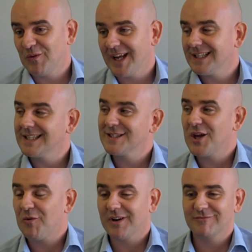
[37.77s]
when there's
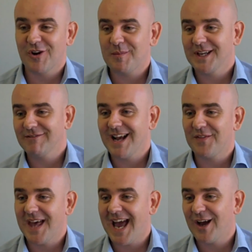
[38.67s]
no one roaming
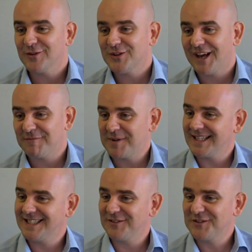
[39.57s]
around the house, you have
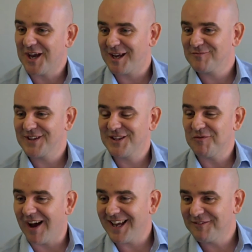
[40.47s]
plenty of time with the
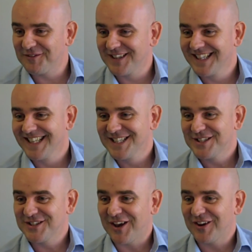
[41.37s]
wife.
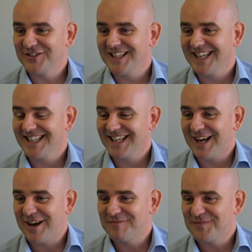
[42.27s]
So
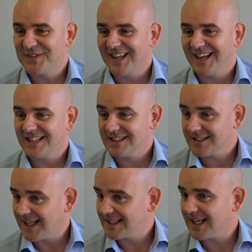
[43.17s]

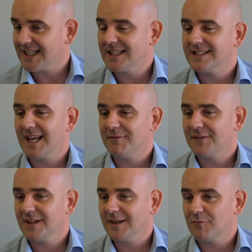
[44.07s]
that's exactly the same
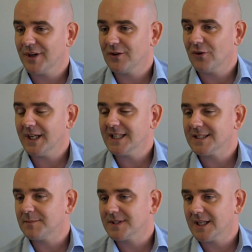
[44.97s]
for the marine
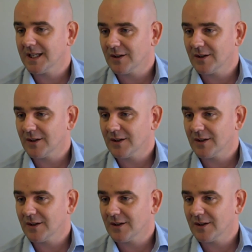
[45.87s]
organisms.